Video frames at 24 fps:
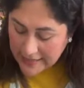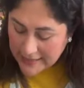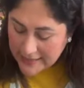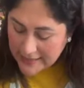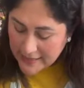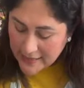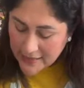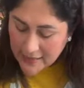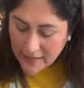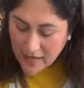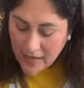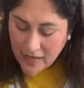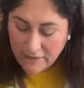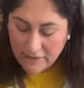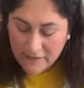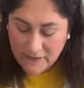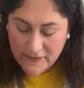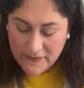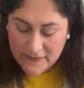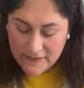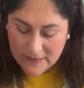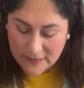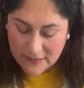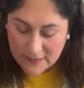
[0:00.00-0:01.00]
I didn't
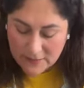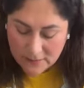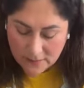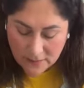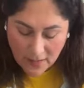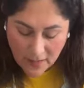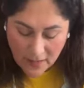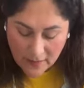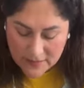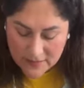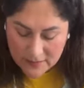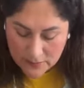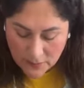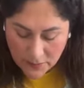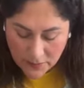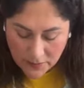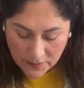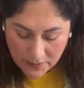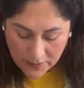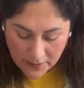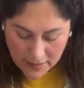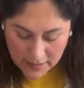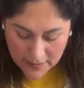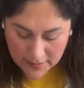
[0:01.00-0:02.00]
have this
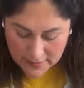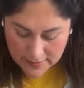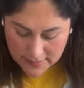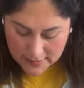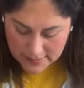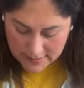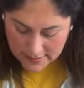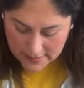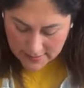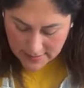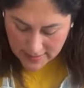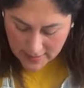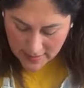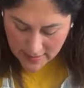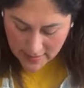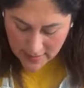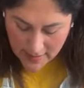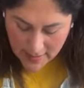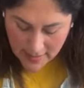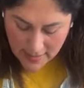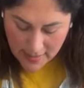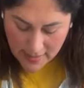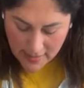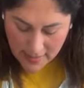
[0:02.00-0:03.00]
experience.
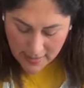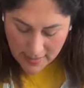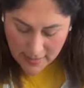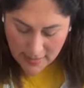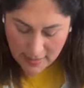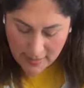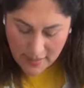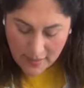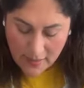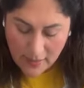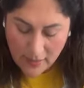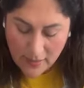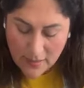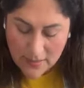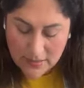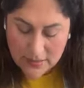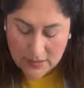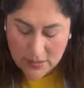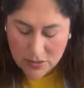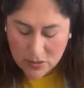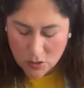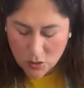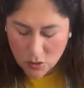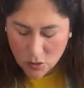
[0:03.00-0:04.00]
It
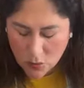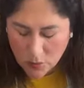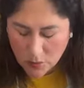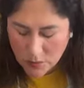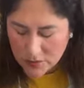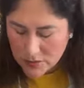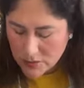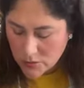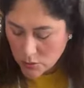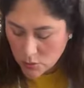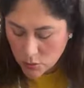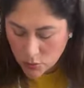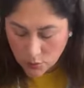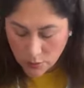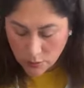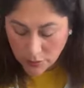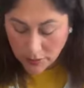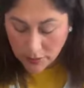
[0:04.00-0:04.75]
was super